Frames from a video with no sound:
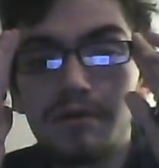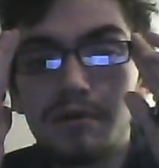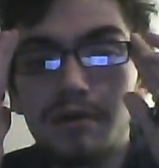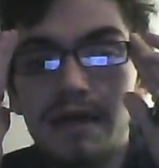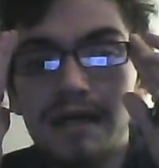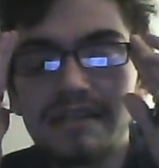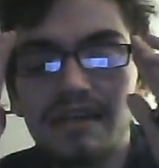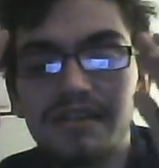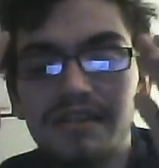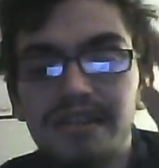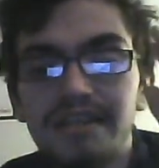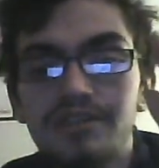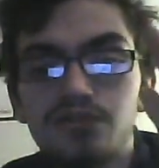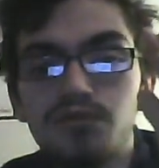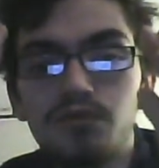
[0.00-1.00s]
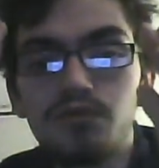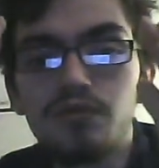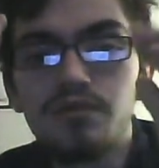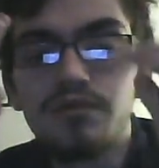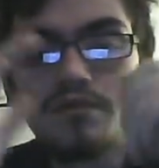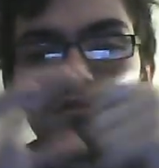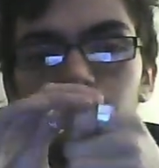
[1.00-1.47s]
had nothing to do
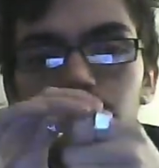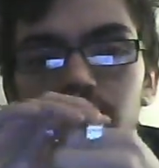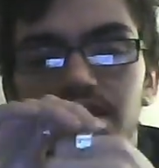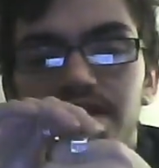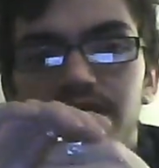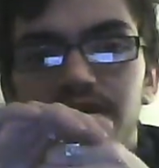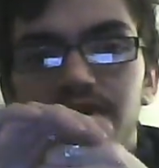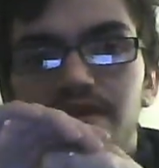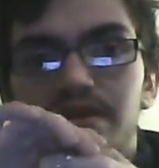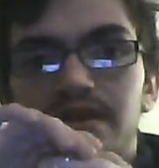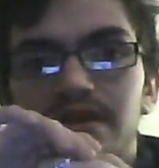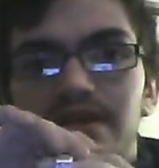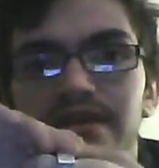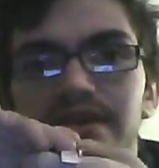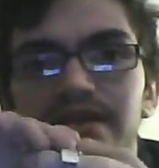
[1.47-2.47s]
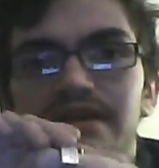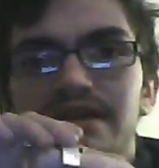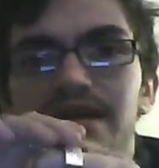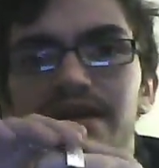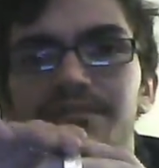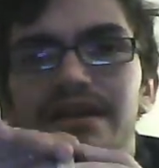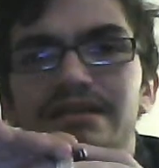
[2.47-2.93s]
with it
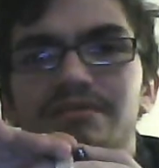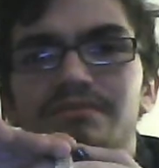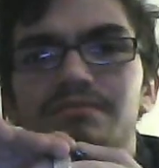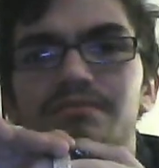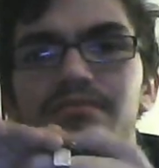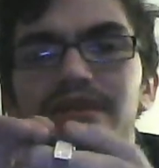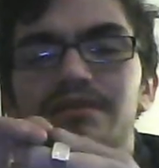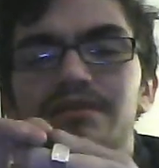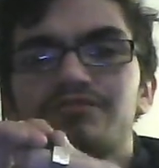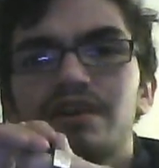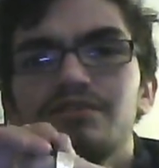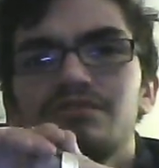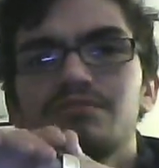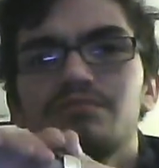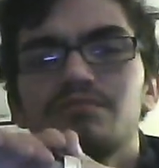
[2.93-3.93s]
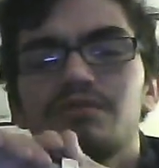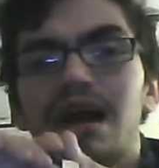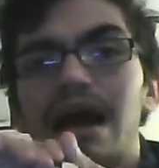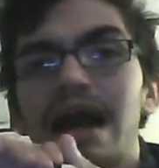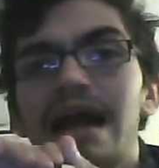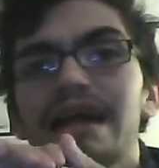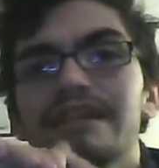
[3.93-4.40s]
and my depression.
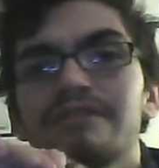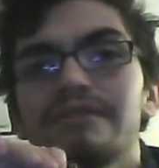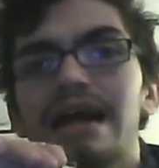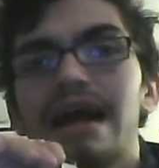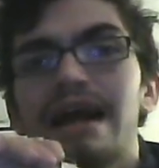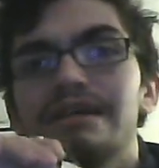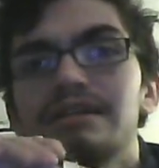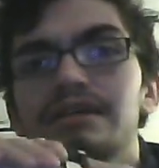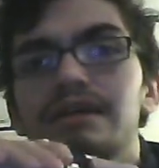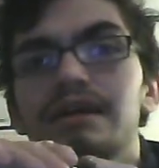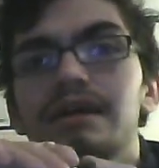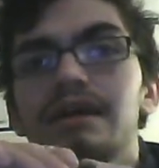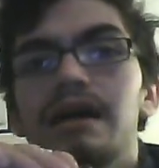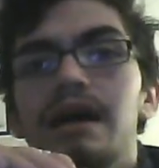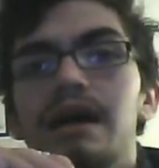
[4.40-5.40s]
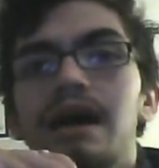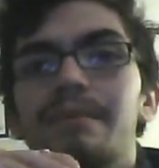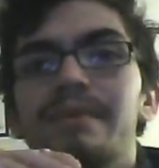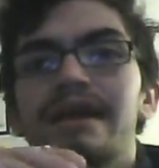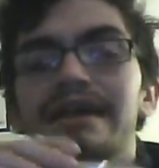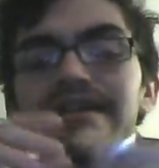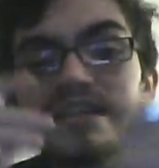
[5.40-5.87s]
I actually had,
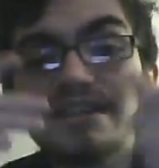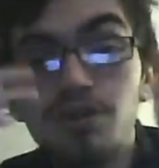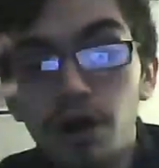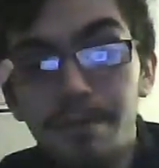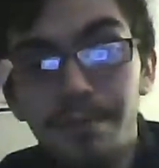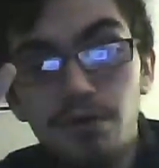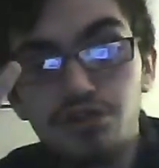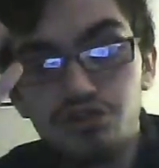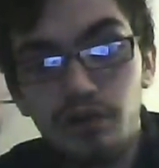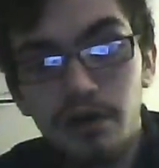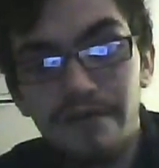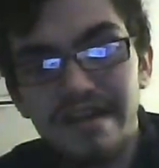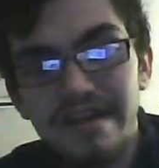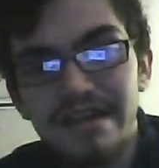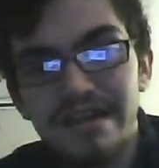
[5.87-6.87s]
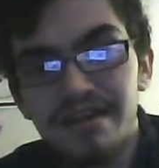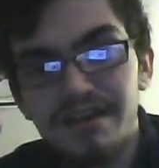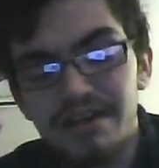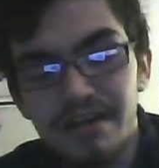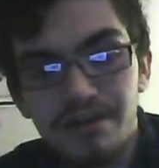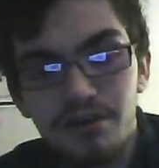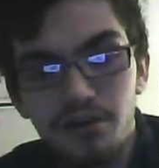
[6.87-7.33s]
I did Harpo-Jarvie.
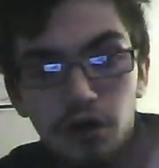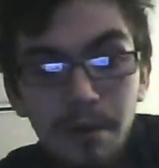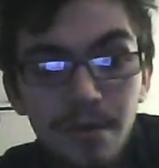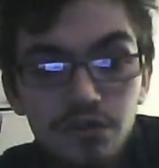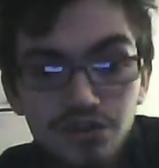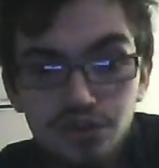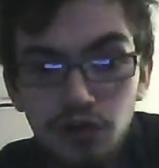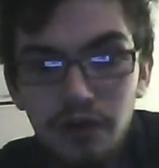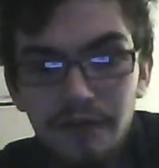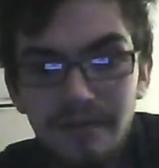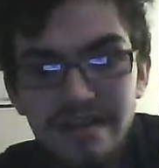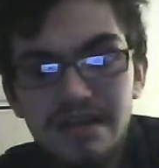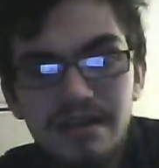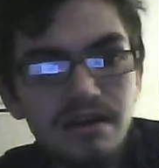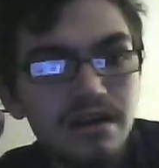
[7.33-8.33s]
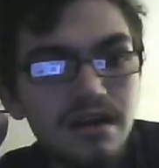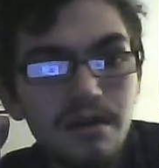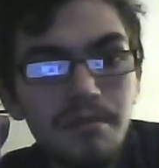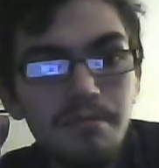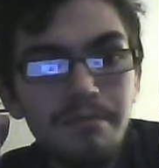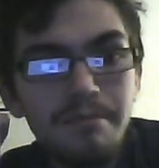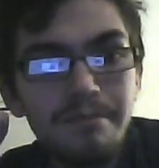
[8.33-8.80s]
Harpo-Jarvie
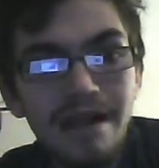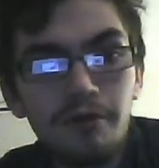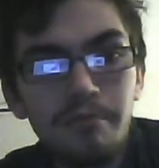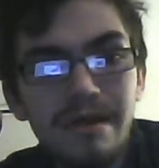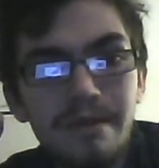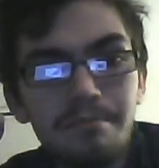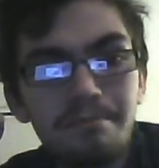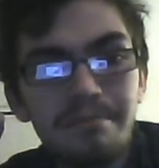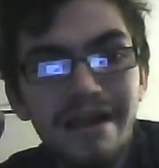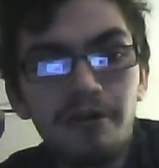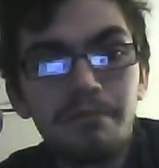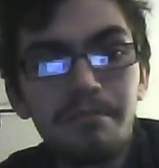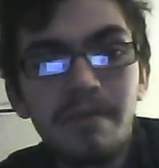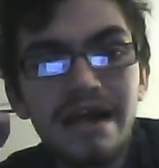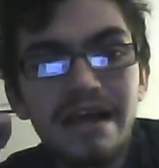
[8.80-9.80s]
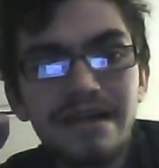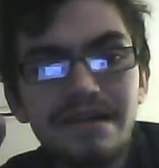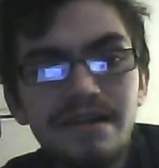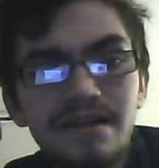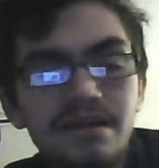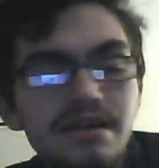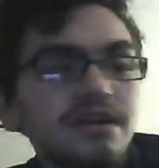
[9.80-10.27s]
bailed my
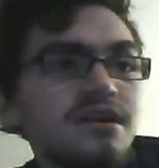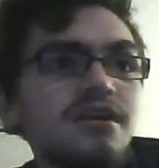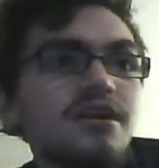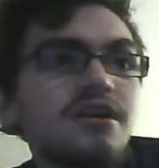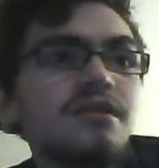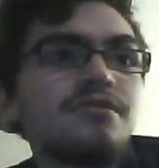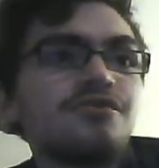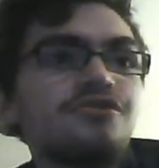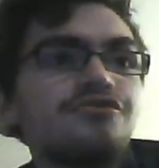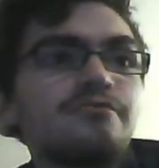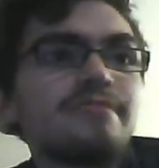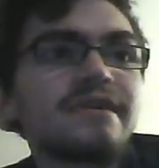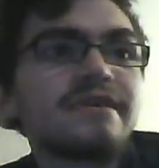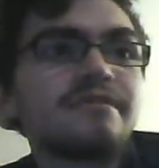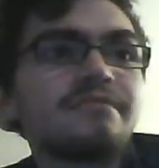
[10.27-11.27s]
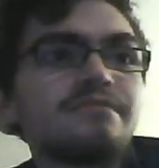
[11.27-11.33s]
YouTube